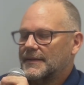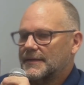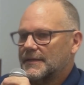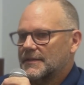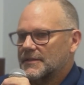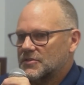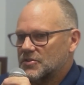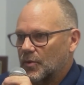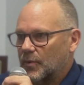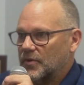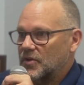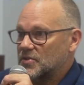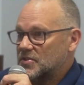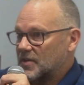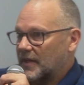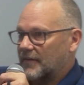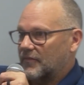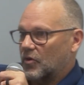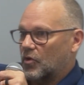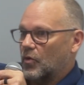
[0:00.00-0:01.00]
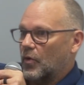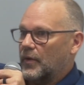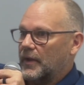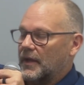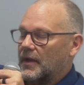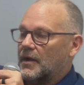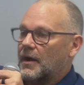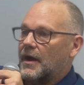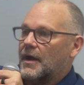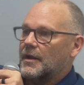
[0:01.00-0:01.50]
So you still have a growing
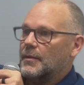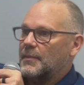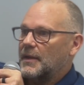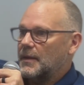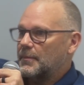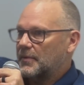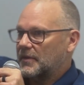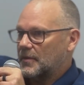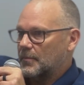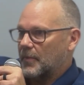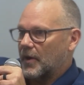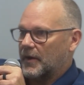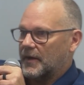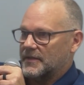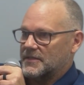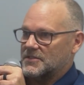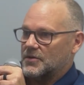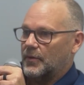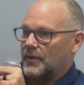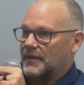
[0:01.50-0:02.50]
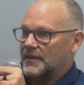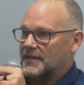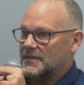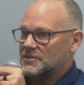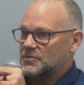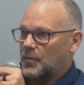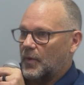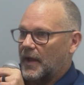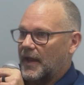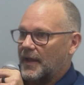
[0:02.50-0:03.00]
economy, but the market's going
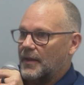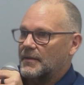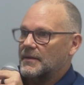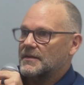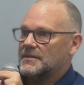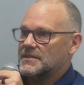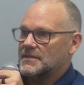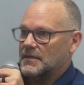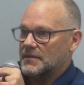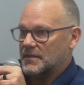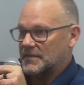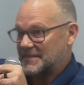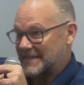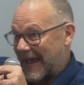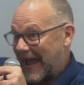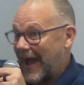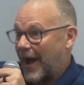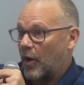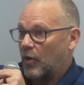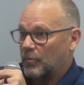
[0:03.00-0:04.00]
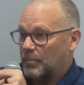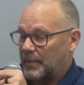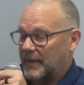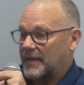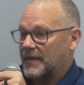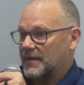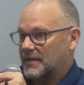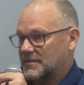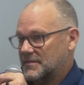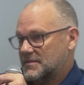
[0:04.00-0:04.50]
this way down
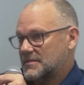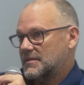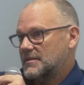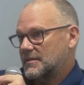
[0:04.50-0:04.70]
because